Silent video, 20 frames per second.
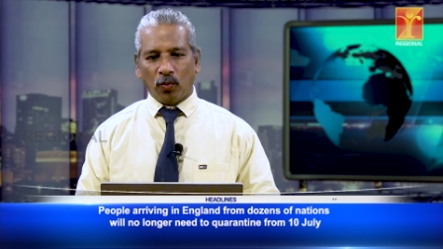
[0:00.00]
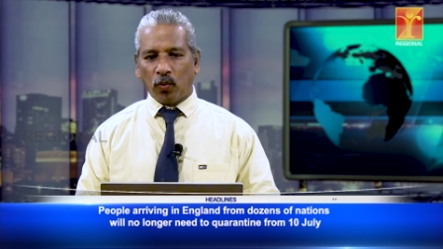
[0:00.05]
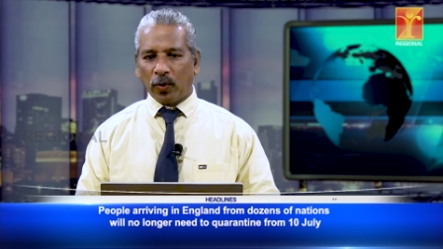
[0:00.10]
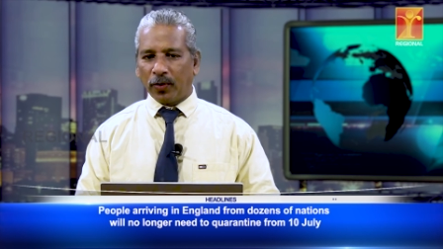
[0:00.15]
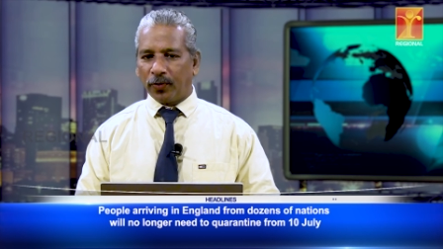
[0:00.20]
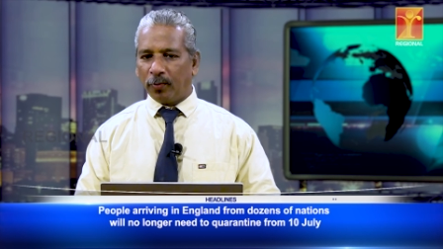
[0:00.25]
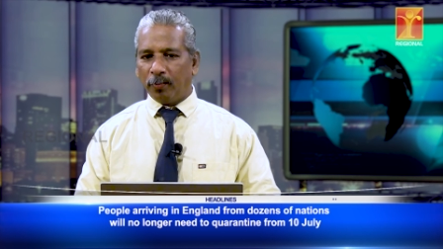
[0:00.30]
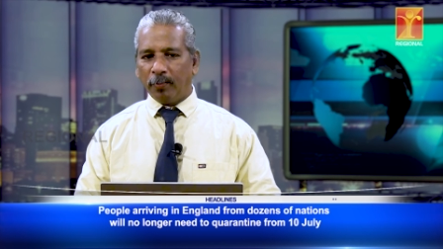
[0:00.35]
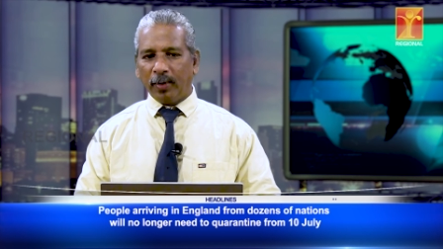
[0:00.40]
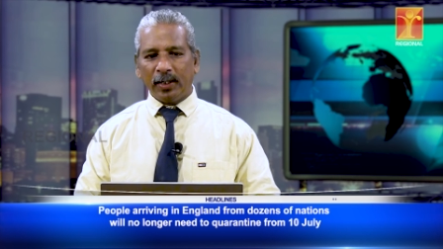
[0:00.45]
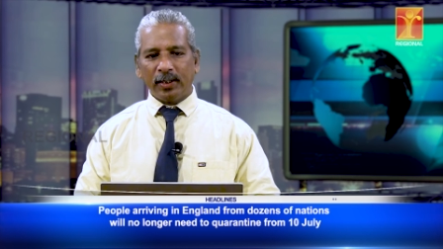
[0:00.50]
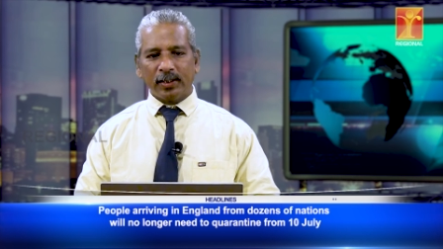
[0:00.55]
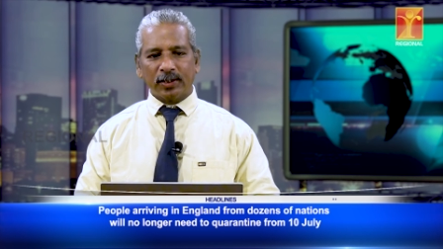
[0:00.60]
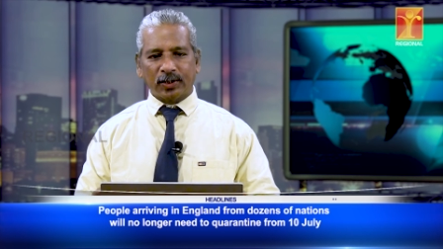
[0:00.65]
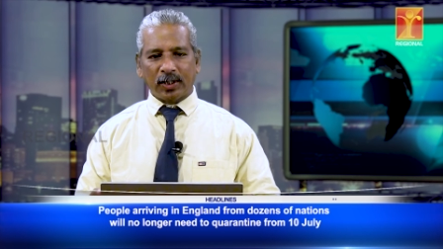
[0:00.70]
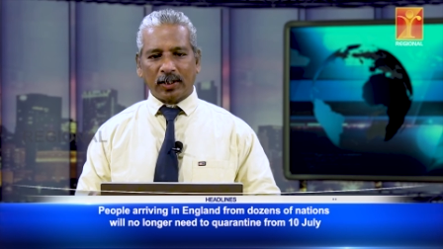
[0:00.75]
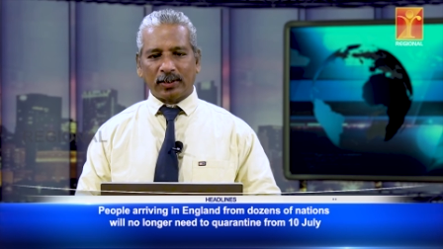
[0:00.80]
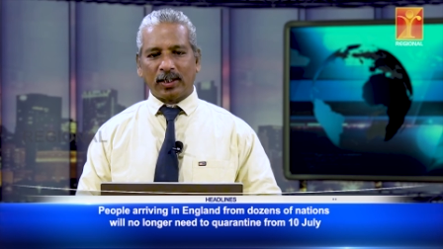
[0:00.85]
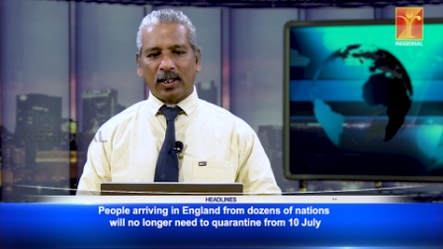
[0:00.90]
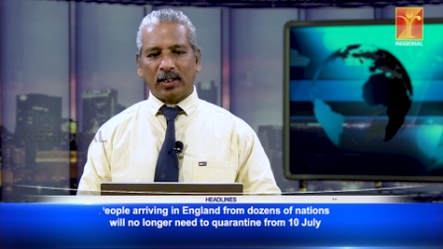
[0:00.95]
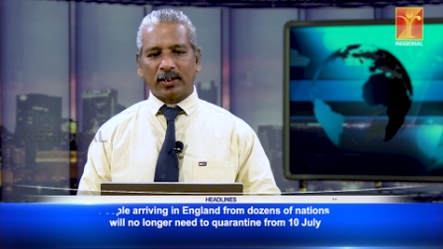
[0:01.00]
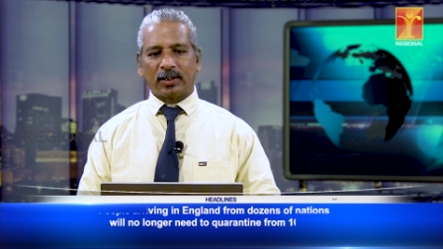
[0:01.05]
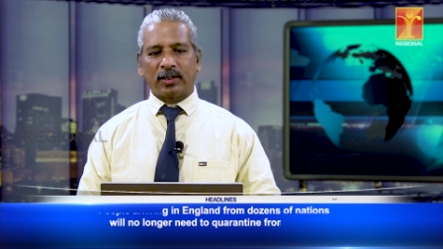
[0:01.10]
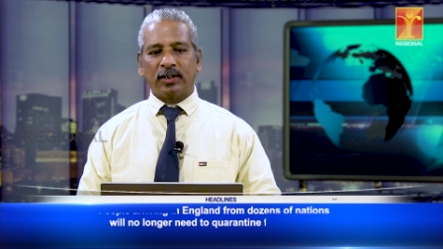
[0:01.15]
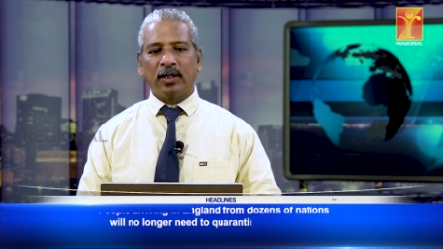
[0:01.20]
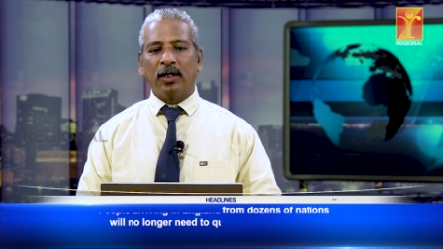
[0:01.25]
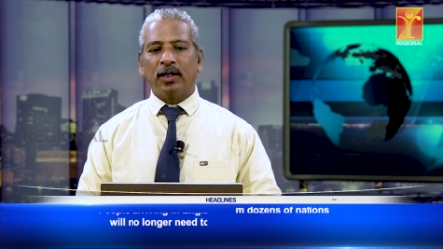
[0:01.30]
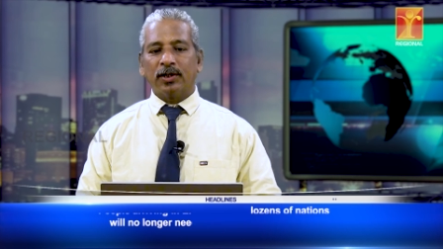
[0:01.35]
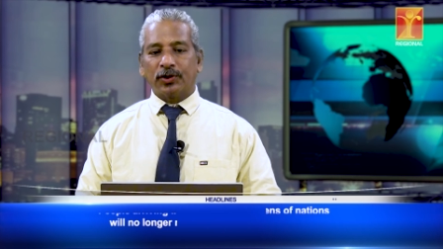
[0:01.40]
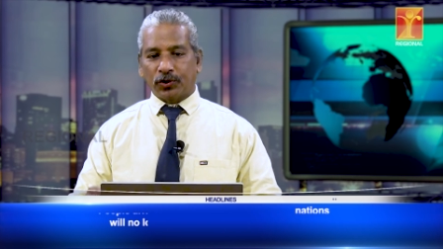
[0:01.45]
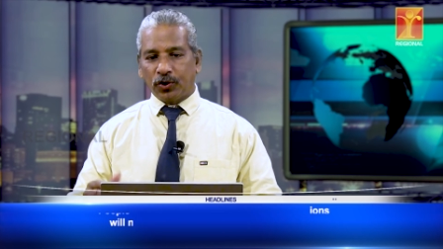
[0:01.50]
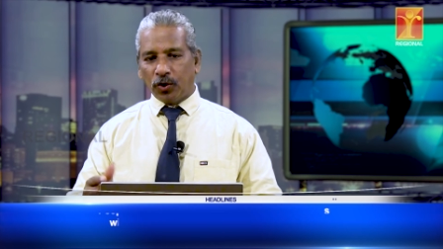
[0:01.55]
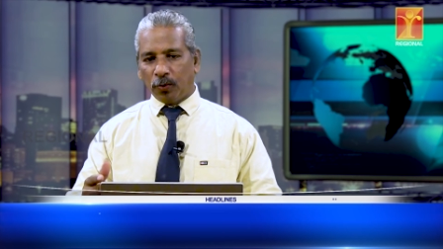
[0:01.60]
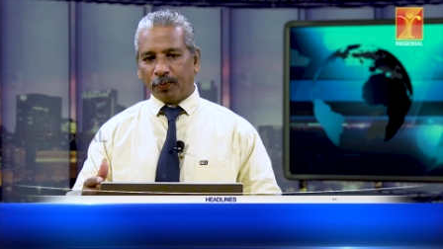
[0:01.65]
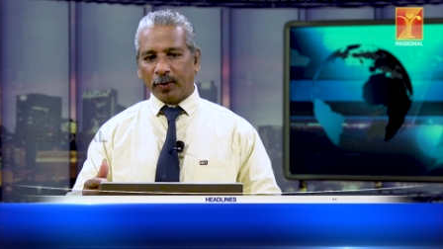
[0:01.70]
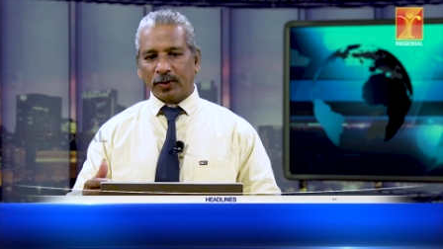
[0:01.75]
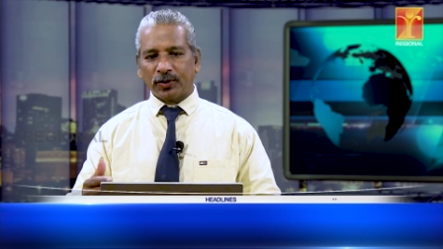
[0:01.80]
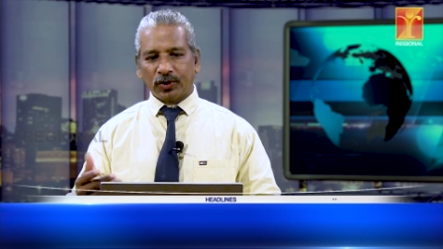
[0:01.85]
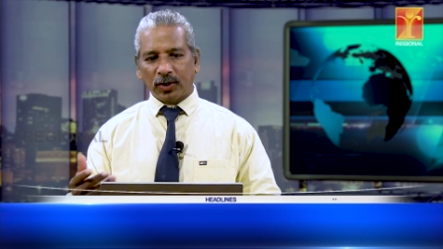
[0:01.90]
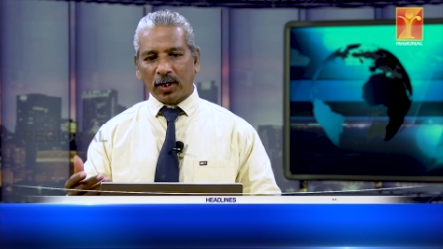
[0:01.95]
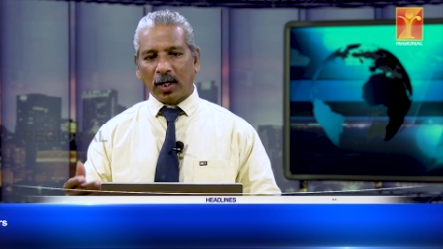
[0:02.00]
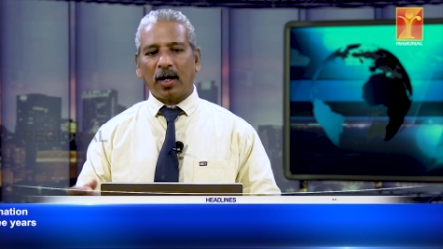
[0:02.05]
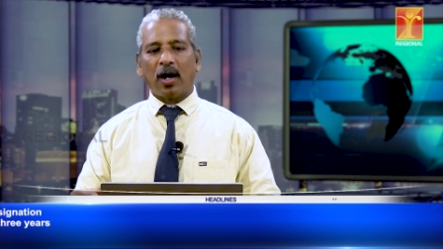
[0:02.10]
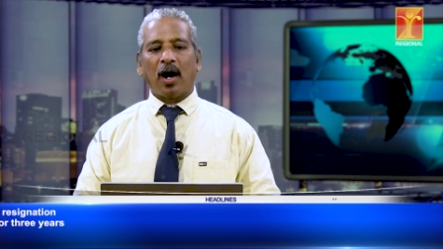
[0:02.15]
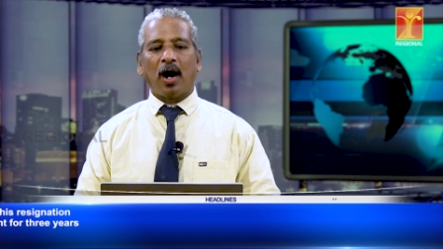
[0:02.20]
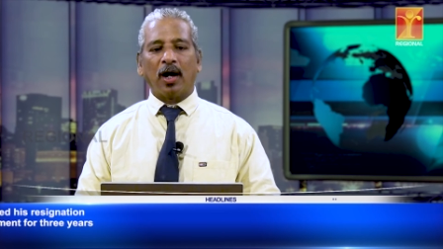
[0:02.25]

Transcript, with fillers: with many such as superstar